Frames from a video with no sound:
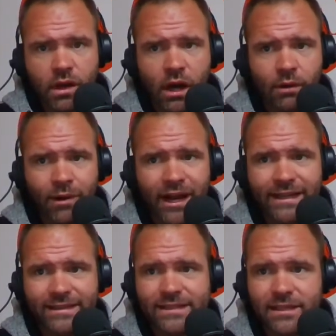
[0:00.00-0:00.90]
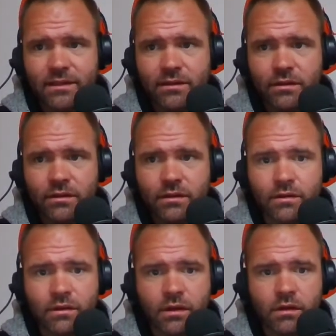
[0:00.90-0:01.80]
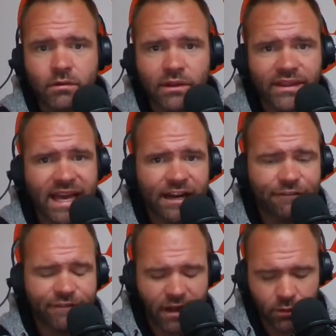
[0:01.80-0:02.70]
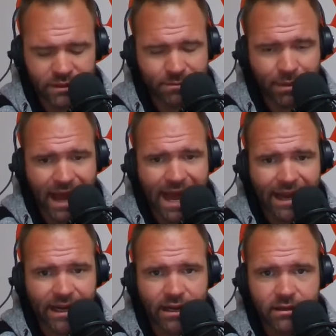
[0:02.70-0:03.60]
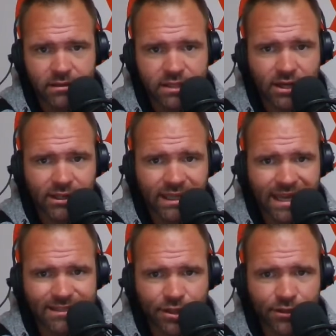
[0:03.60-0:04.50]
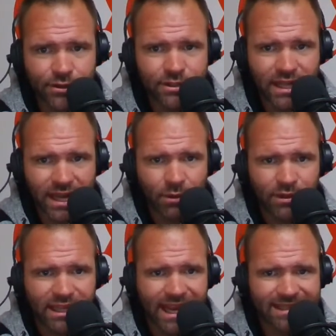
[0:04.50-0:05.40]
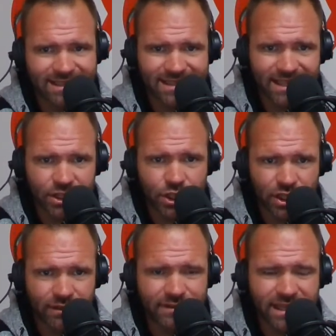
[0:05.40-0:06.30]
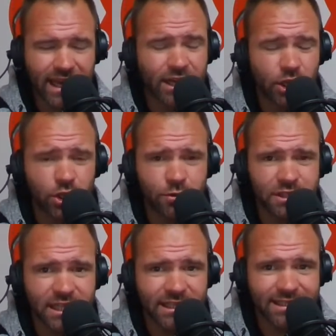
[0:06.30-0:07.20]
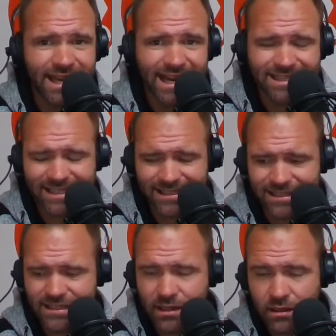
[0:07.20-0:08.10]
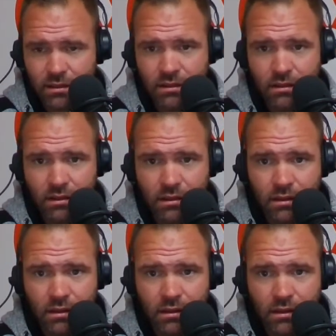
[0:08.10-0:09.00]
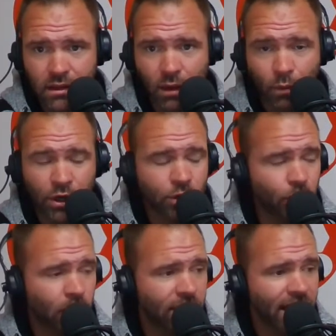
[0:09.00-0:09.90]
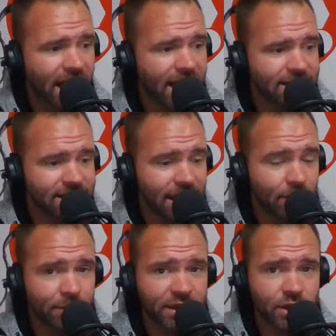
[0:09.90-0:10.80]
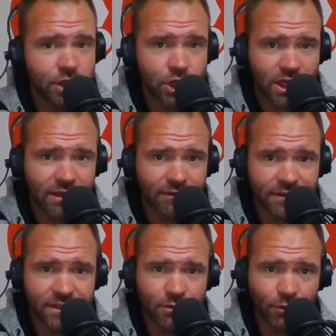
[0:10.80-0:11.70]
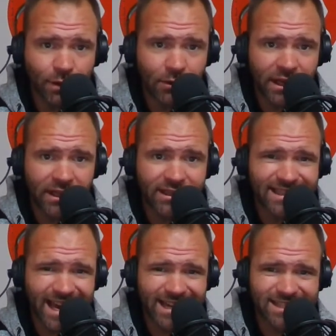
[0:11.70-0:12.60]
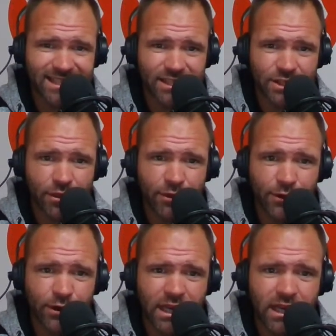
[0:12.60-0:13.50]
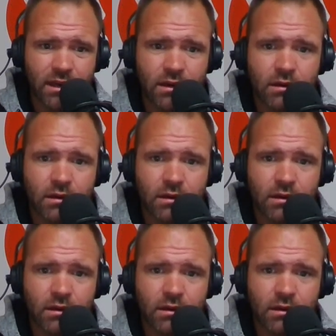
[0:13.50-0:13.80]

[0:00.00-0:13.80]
All right. Well, the NFL was back. Started last Thursday with the Kansas City Chiefs and Houston Texans. I wonder who won that. That would be the Chiefs, routing the Texans 34-